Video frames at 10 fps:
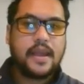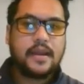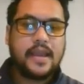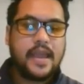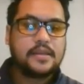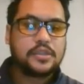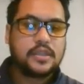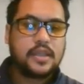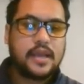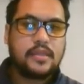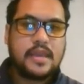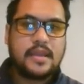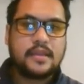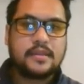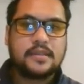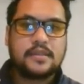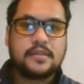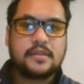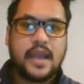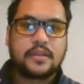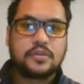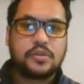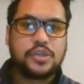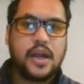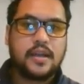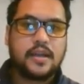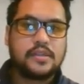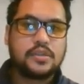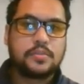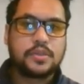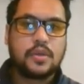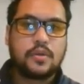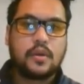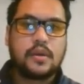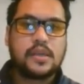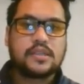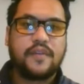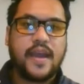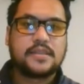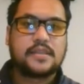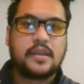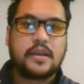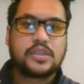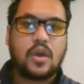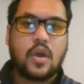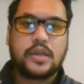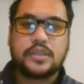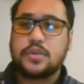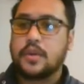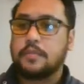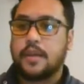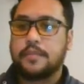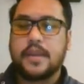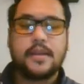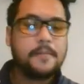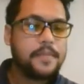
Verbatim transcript: And again, just like the tactical shotgun Super Soaker, as fast and as hard as you can pump it